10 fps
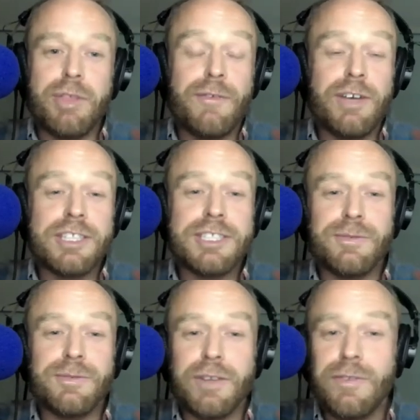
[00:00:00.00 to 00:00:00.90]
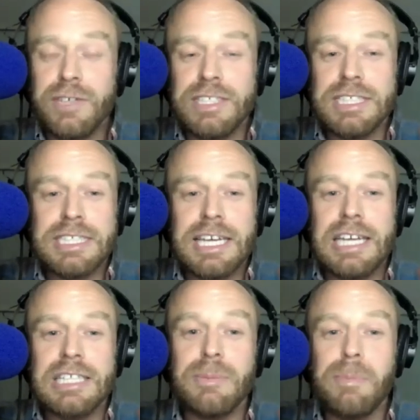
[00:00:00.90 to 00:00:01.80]
So the first thing to say
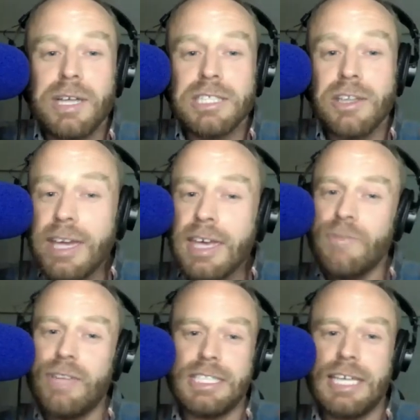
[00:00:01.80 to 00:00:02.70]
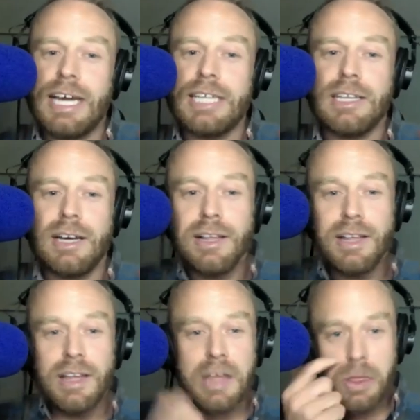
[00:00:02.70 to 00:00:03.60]
is my psychic investigator
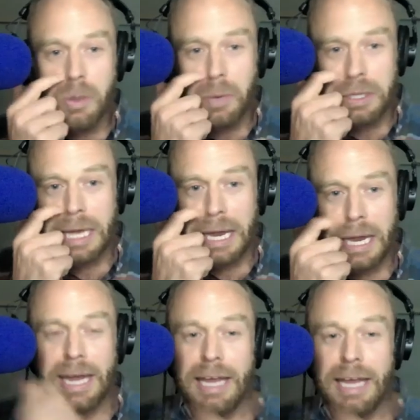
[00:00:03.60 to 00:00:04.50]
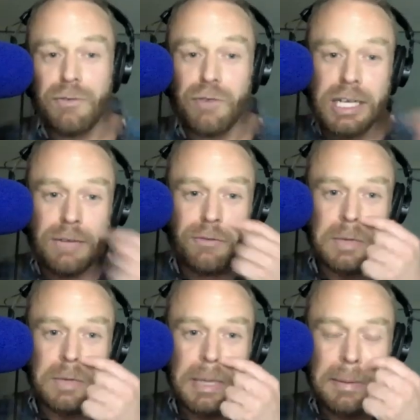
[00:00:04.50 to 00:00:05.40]
that went to get a reading
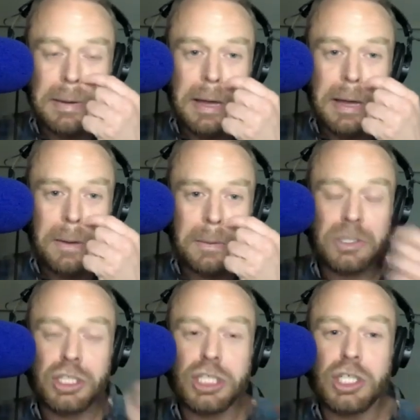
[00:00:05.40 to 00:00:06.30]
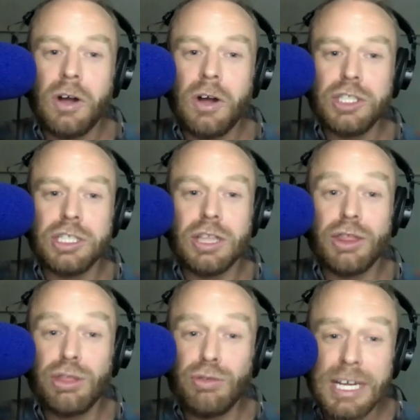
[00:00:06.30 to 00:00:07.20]
from Debbie Malone, she charged
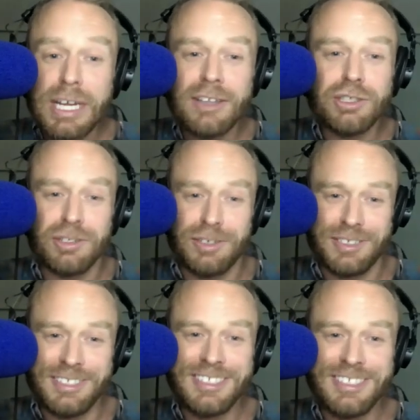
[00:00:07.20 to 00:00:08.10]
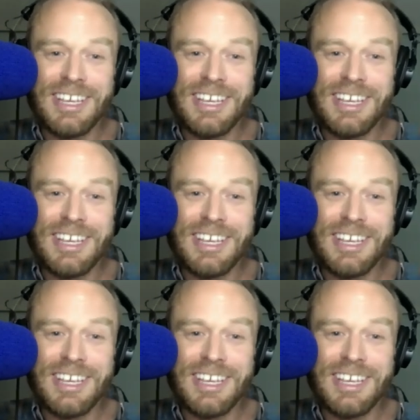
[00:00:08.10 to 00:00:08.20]
$300